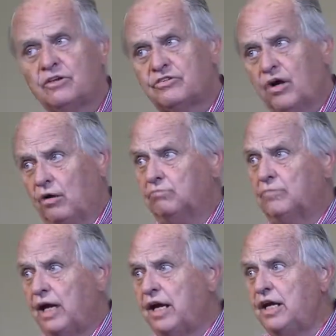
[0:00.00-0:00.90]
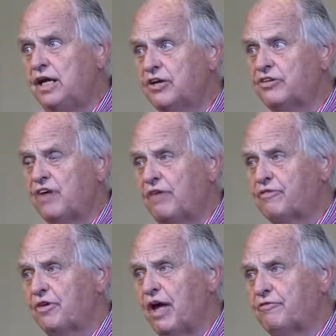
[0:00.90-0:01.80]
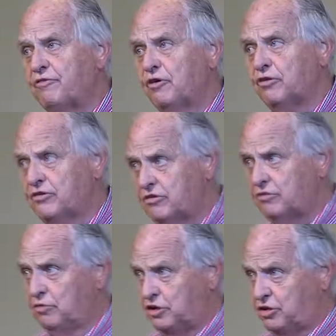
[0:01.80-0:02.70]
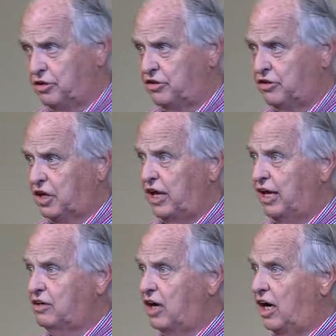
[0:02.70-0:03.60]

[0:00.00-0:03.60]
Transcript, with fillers: So, 80 years after that first return to the land,